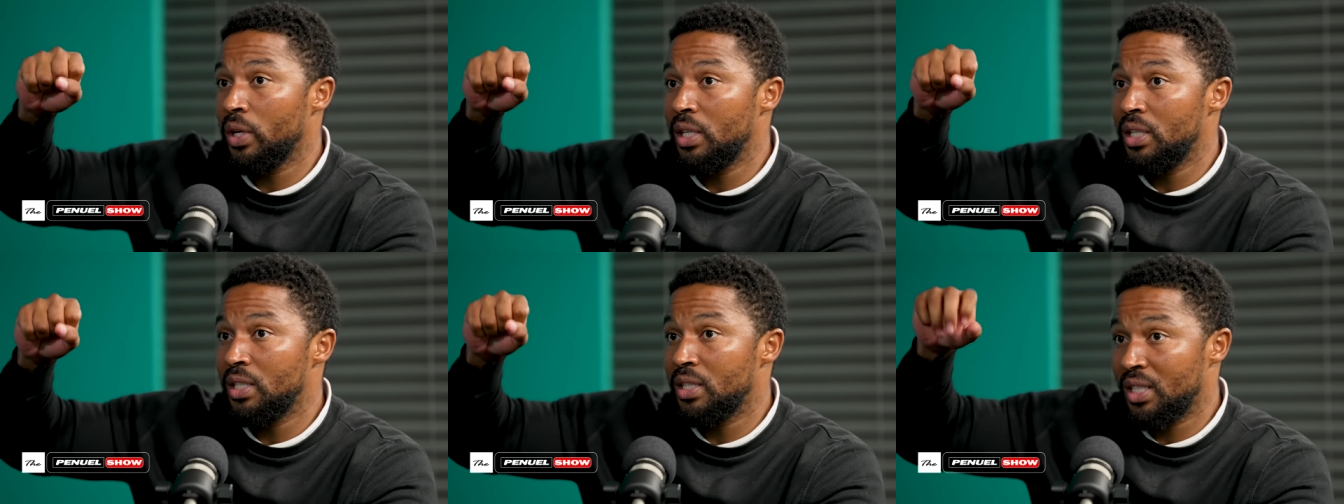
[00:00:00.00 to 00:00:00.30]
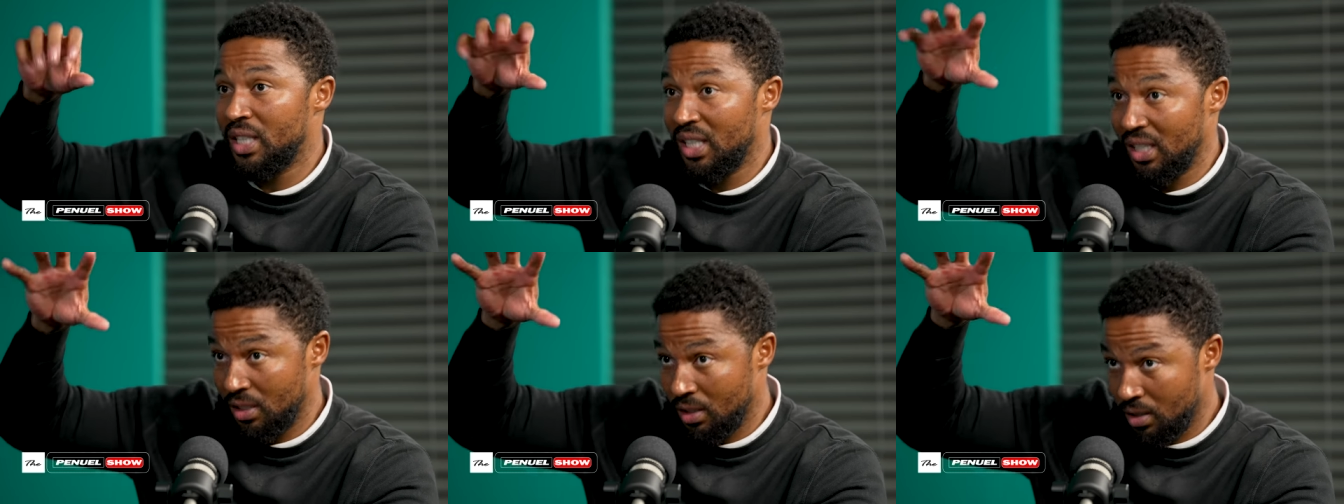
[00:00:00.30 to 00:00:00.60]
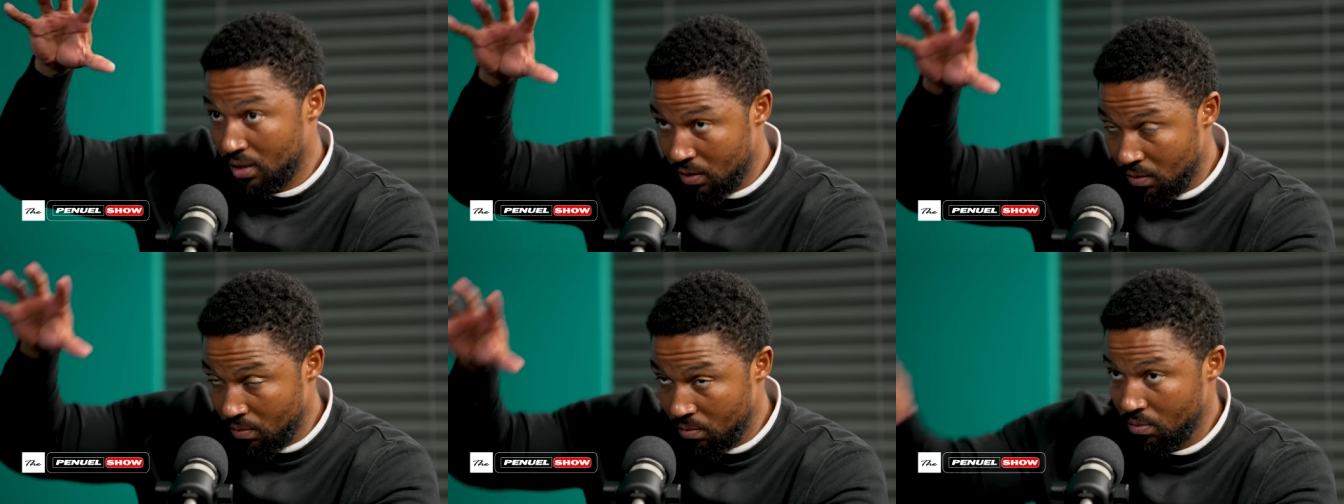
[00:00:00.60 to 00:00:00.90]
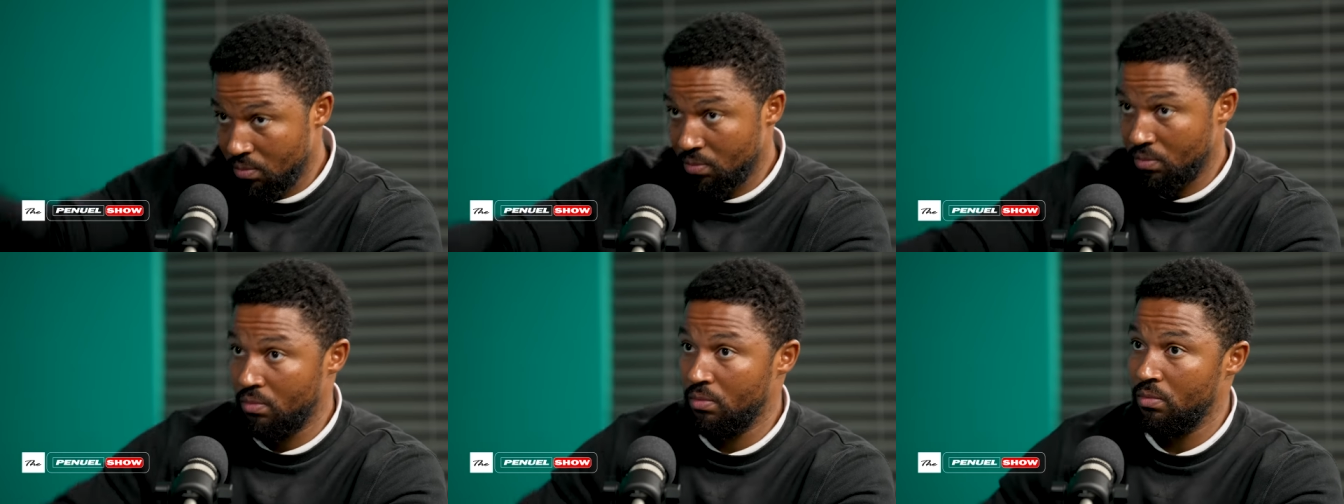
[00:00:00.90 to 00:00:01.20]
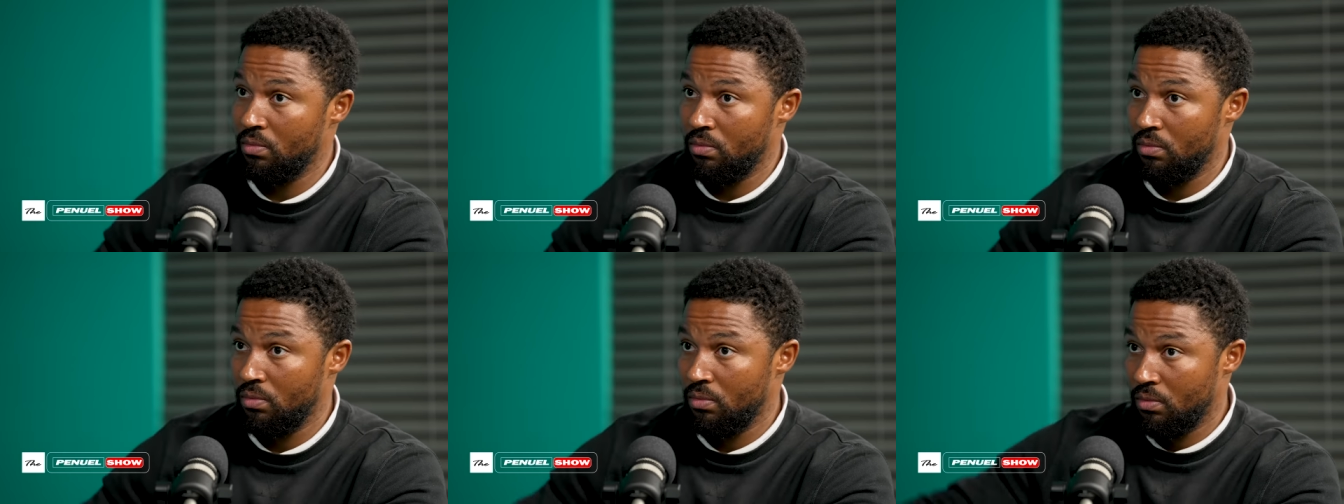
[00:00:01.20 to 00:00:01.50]
his kids,
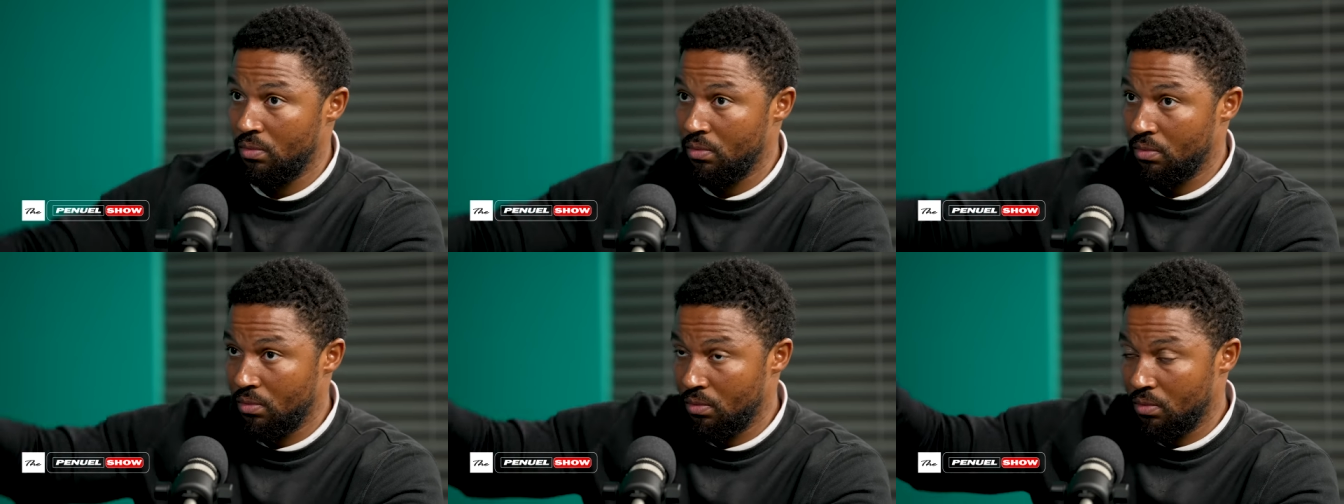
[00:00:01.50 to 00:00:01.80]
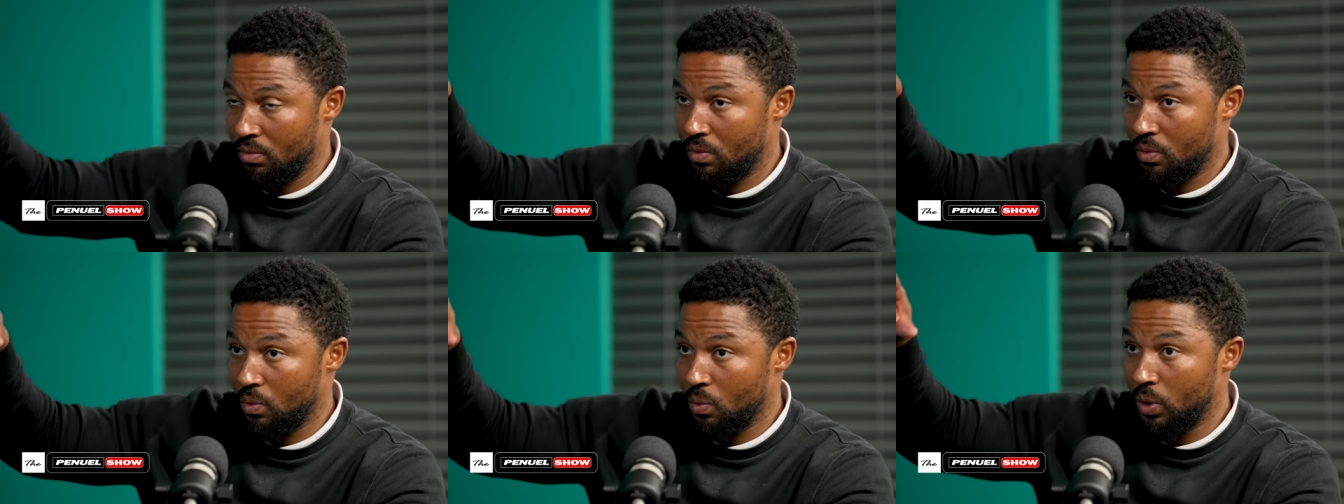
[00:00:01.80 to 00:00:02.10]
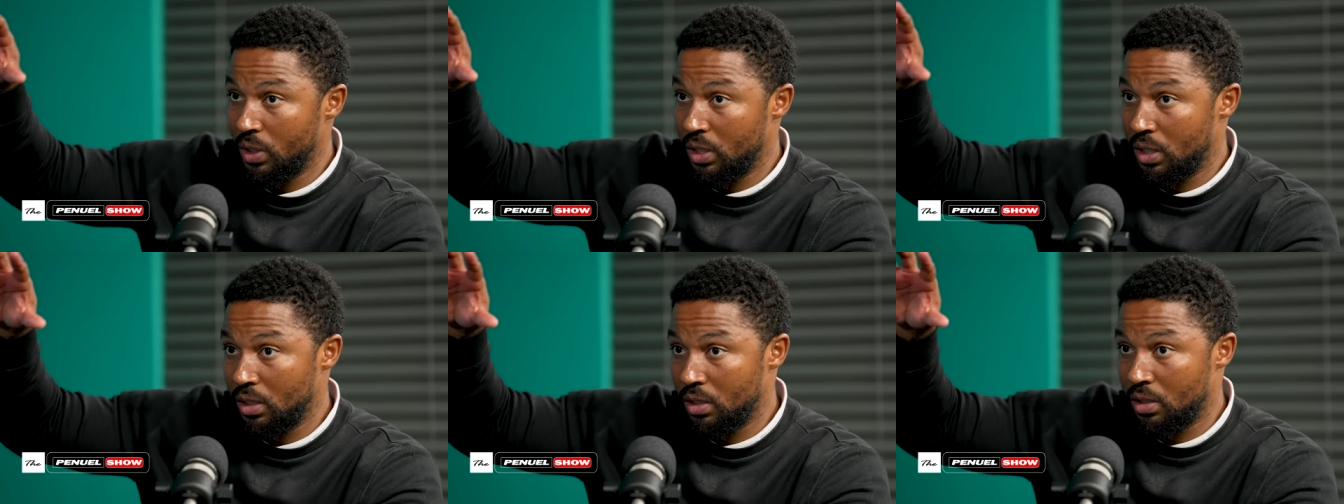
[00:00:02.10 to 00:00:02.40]
which